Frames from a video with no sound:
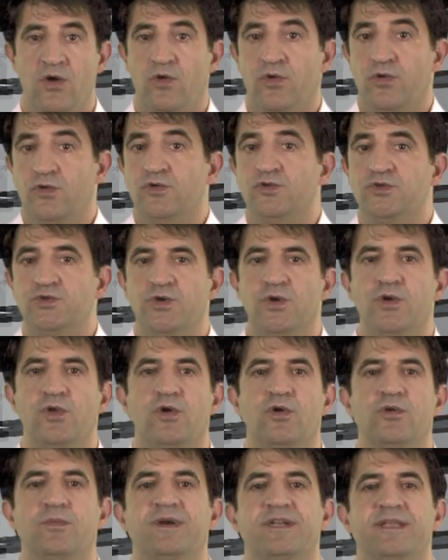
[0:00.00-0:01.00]
or
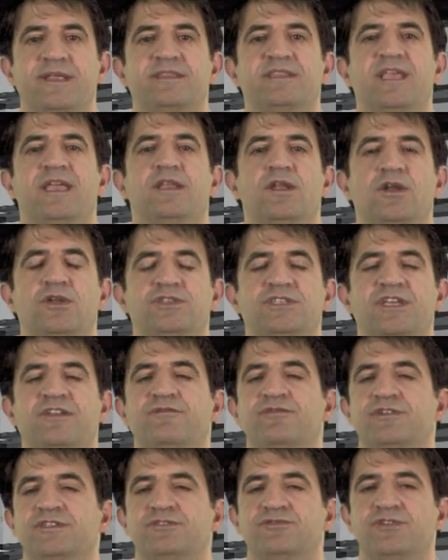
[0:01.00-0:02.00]
control over the technology
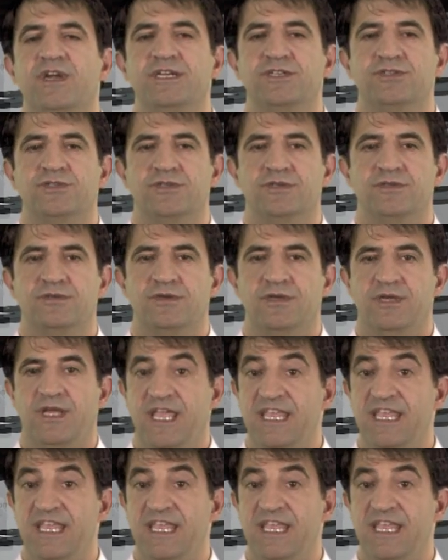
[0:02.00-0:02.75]
infrastructure